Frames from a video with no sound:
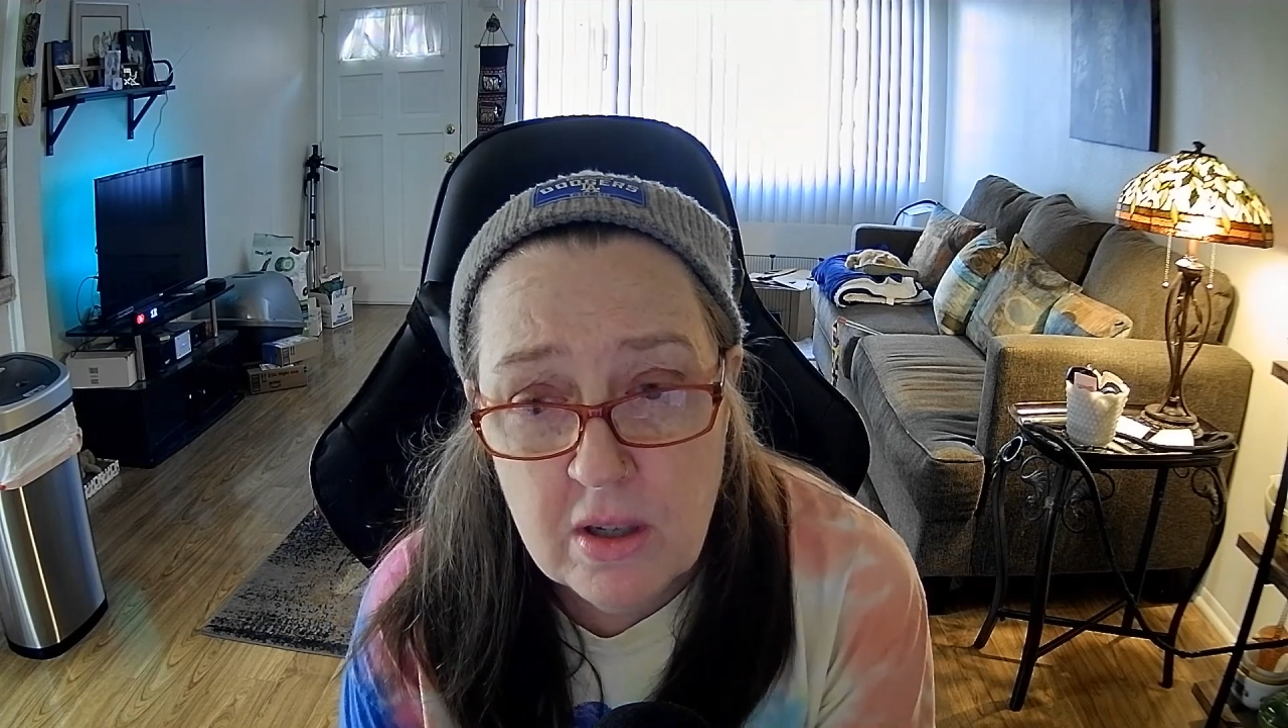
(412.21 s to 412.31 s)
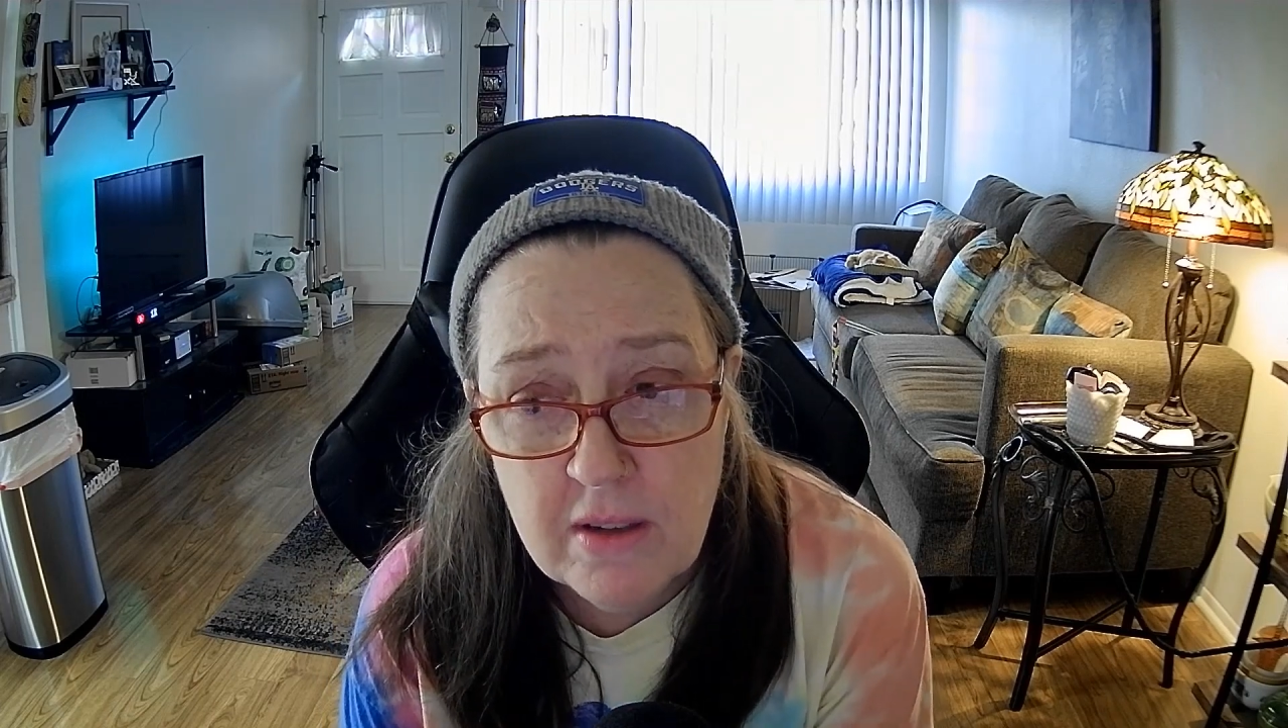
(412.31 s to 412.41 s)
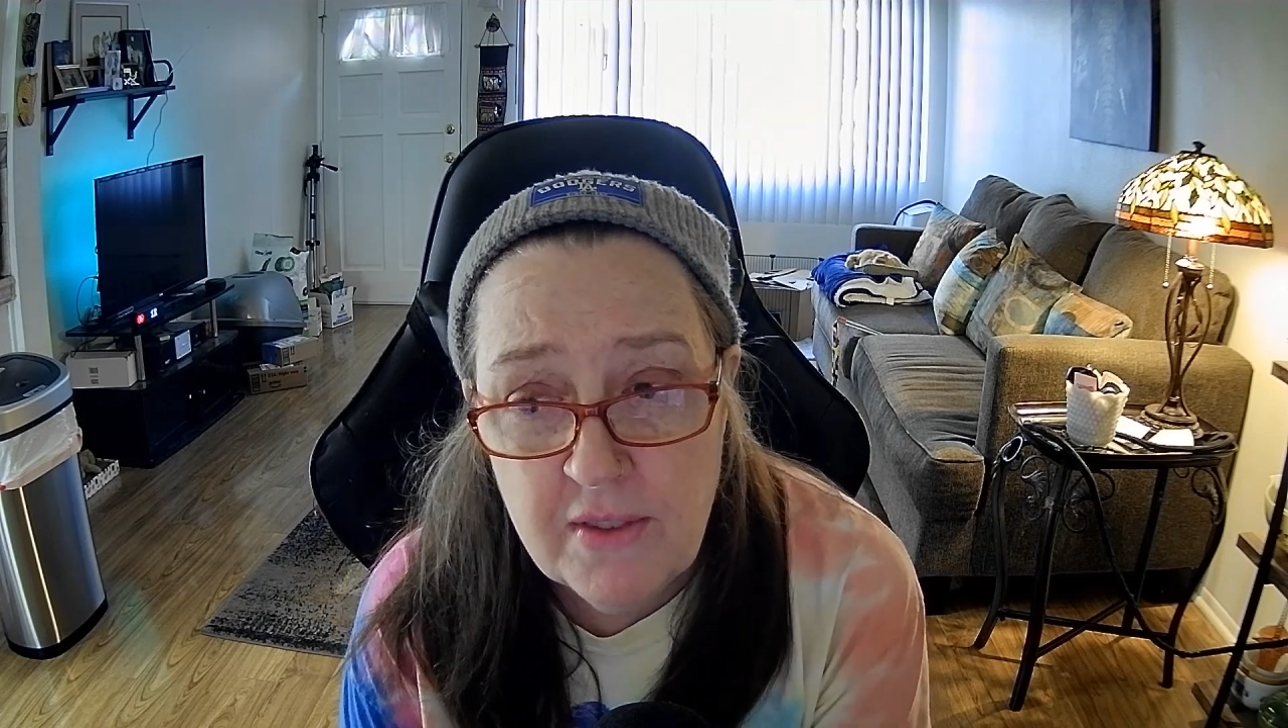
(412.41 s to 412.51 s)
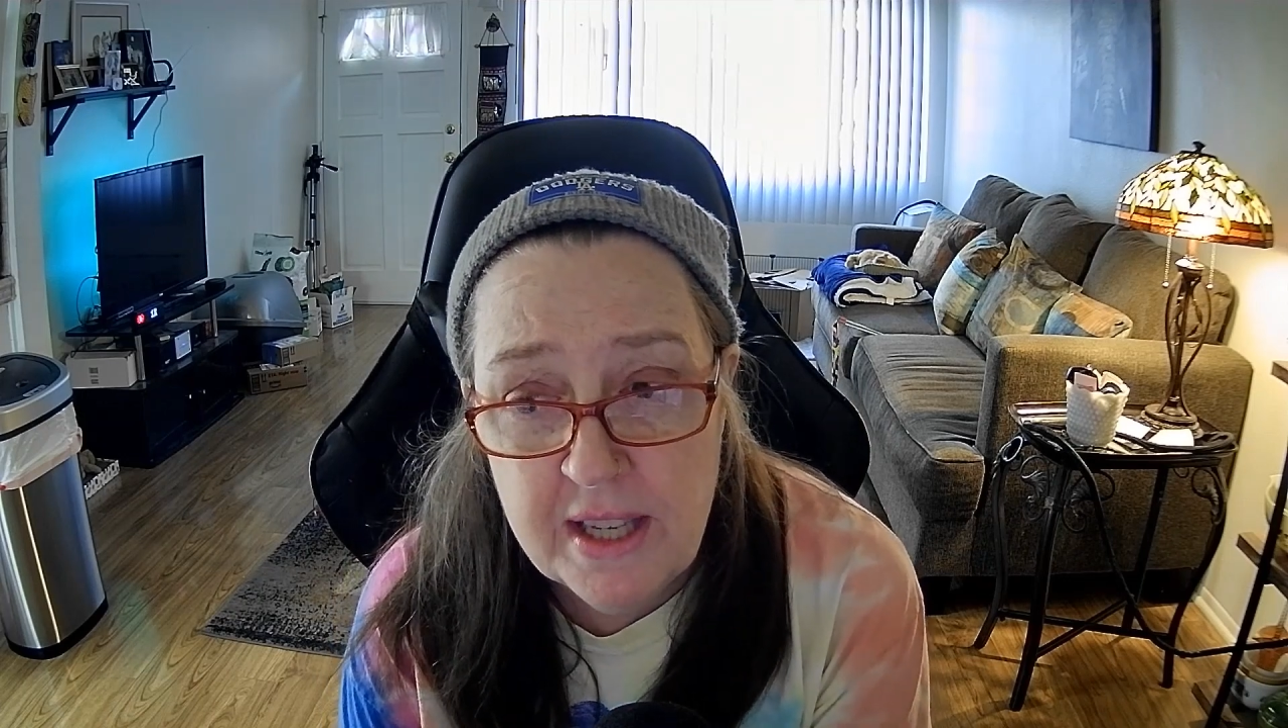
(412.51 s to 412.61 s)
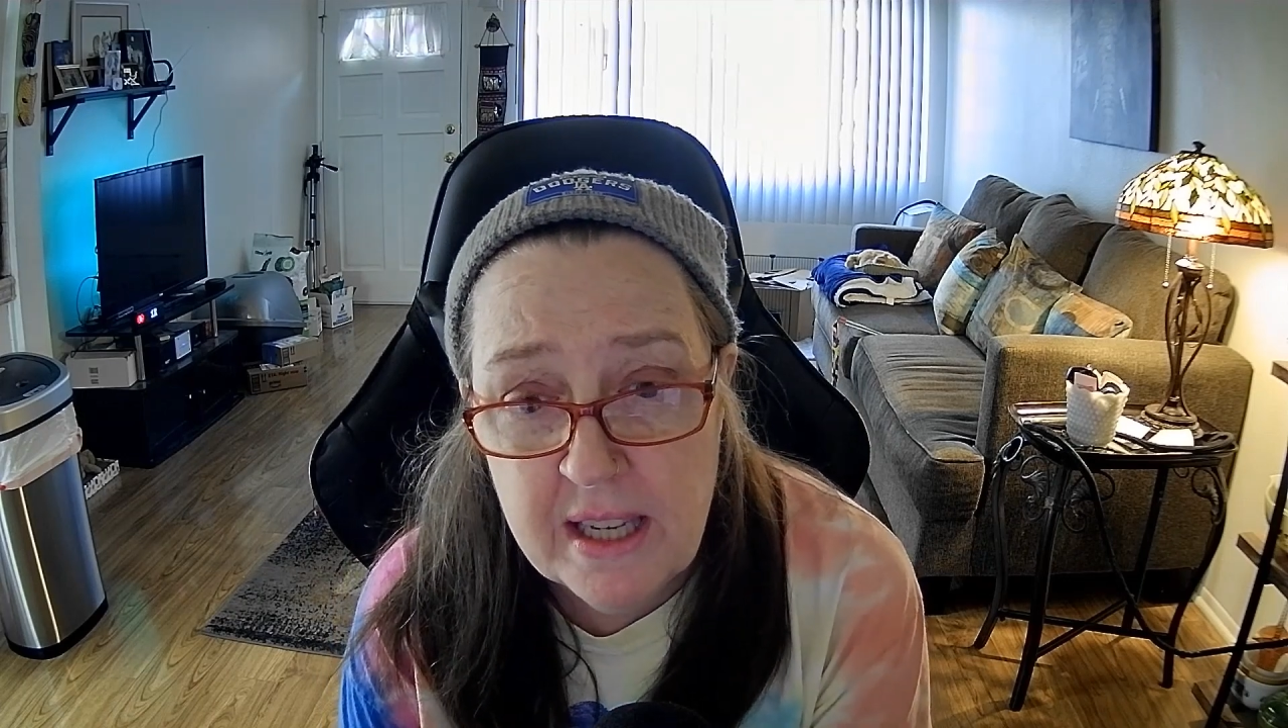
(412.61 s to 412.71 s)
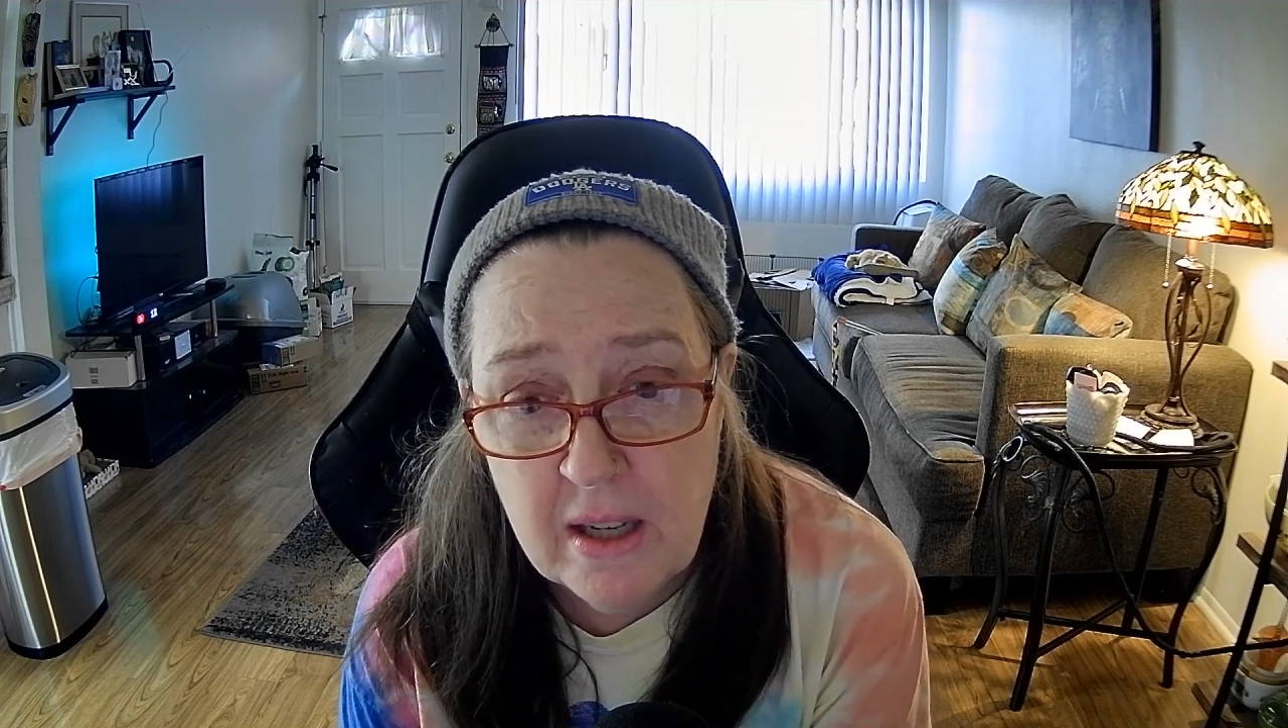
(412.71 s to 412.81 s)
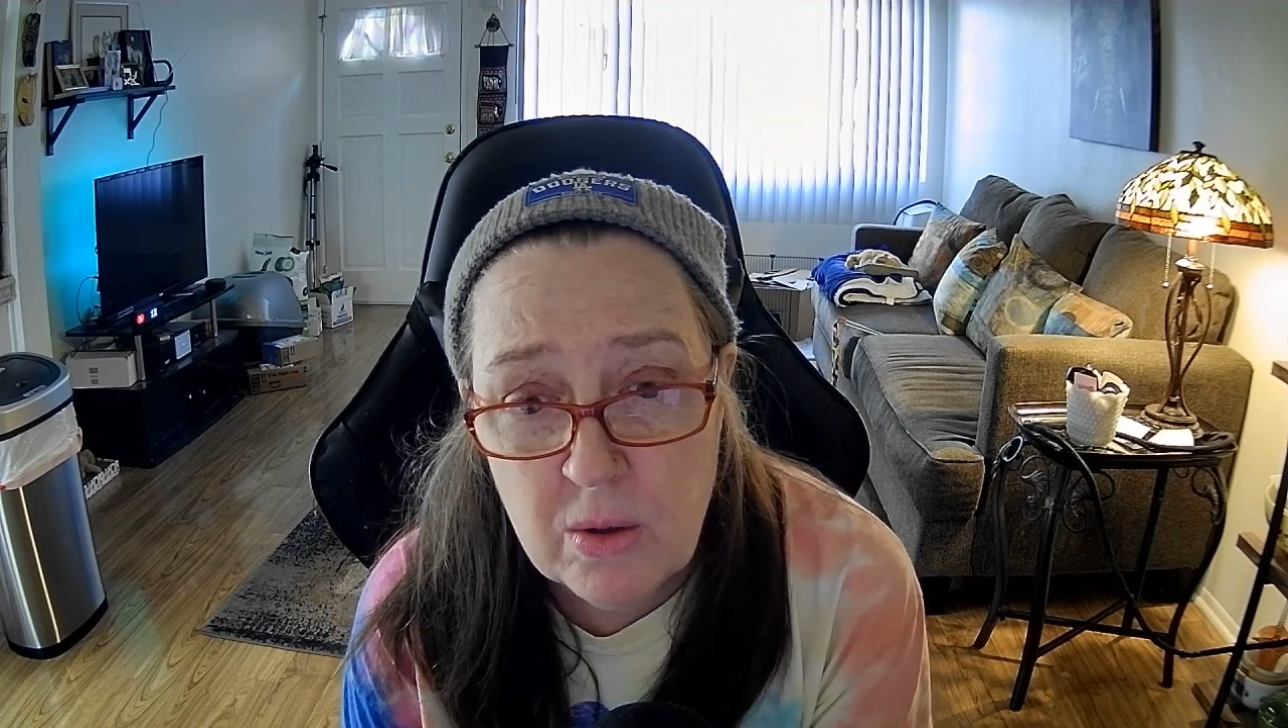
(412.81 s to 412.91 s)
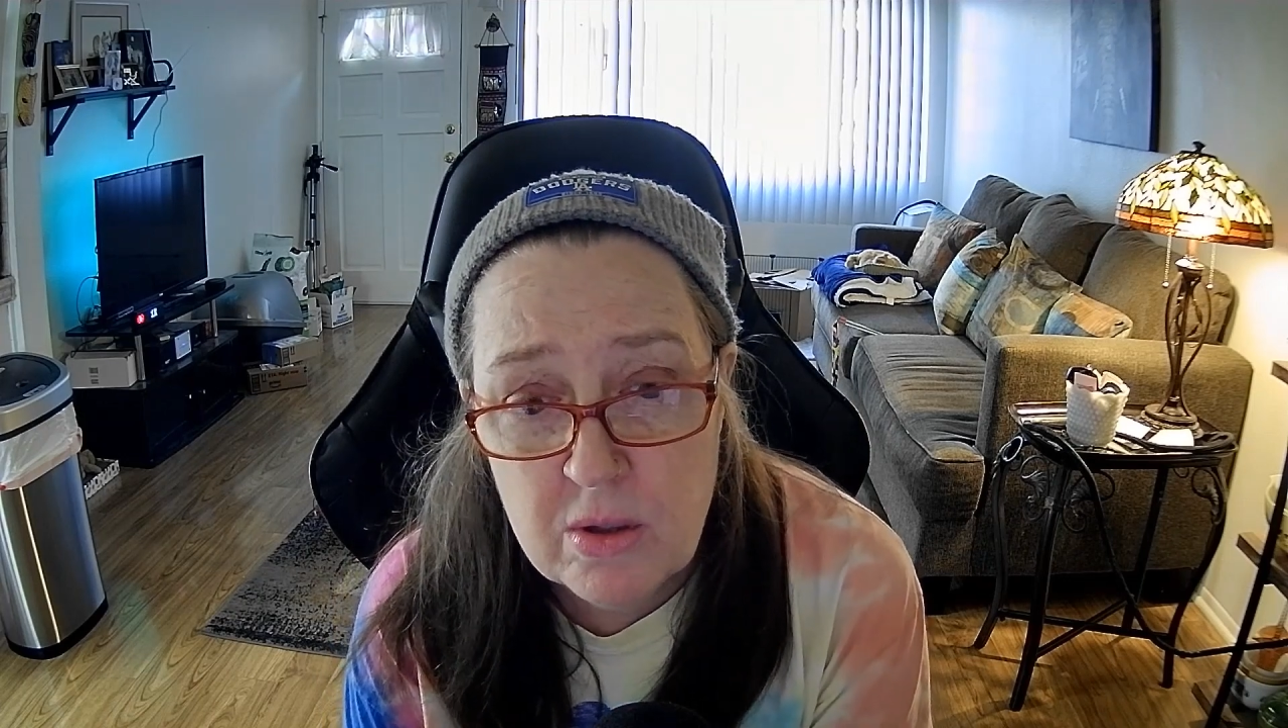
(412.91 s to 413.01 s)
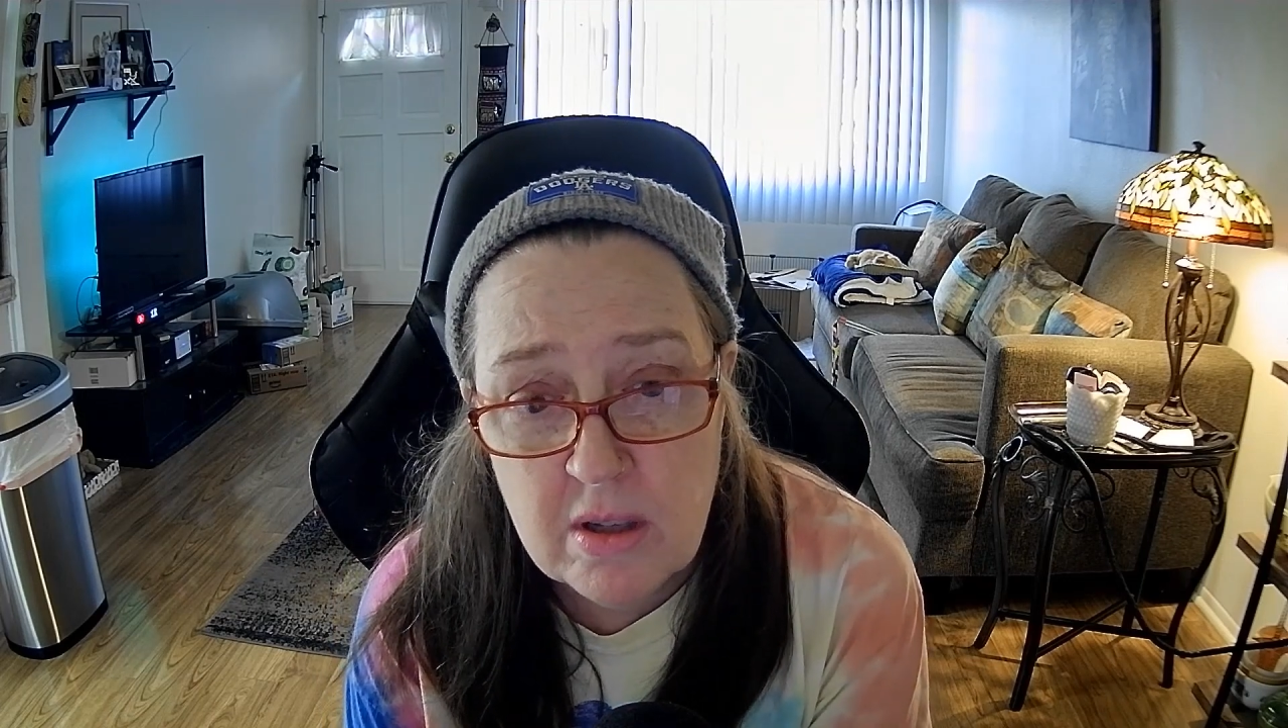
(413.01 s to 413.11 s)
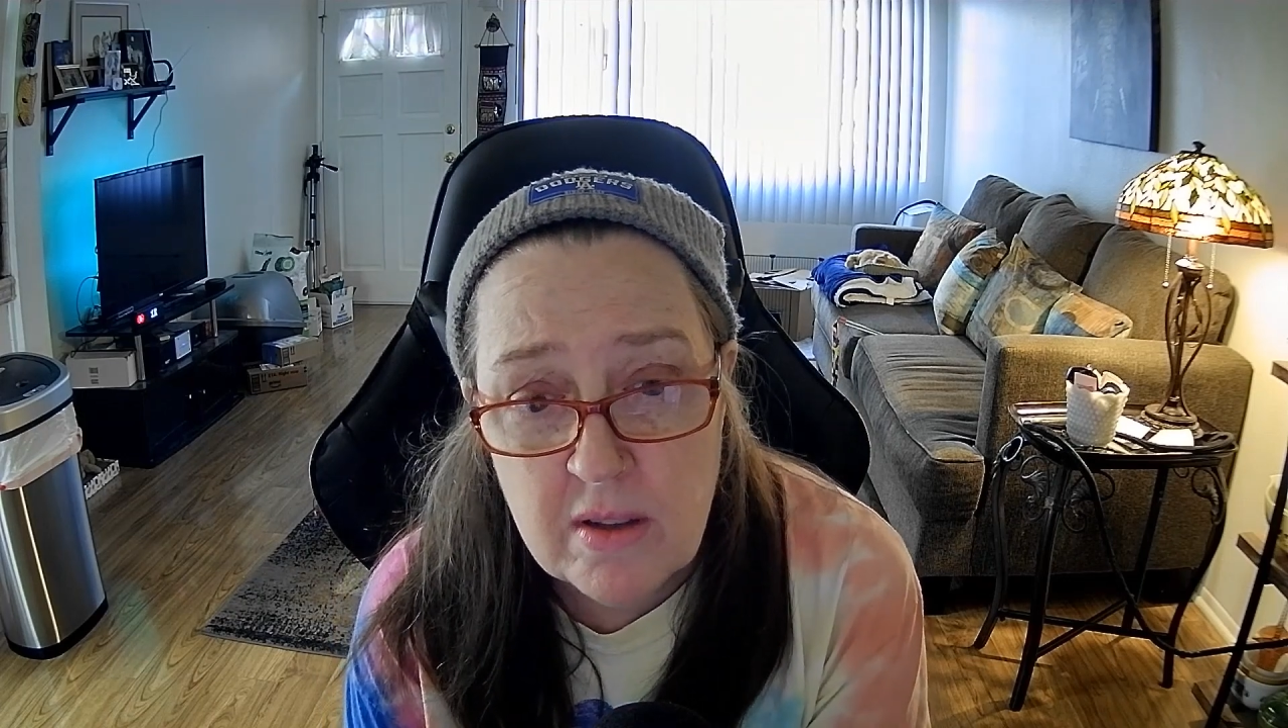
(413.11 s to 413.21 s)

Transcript: videos